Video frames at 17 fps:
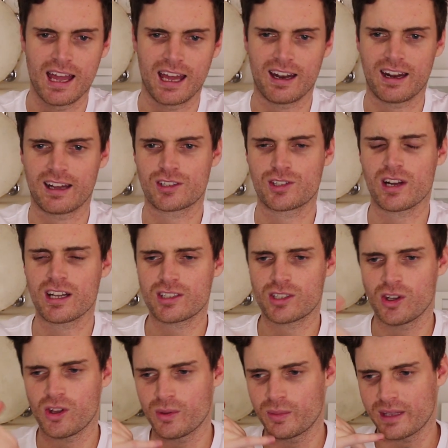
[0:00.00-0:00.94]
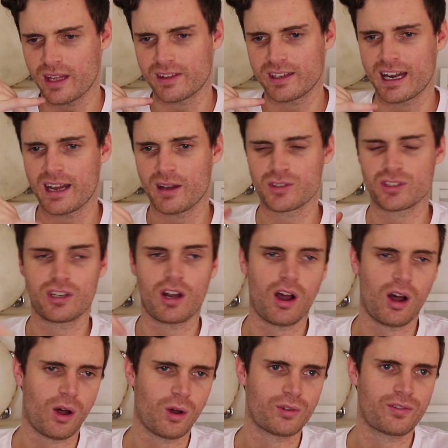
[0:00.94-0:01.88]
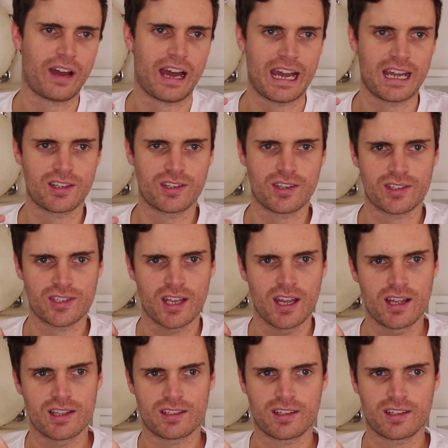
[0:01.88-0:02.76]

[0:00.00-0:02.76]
And I tried to call them the other day. I was on hold for ages.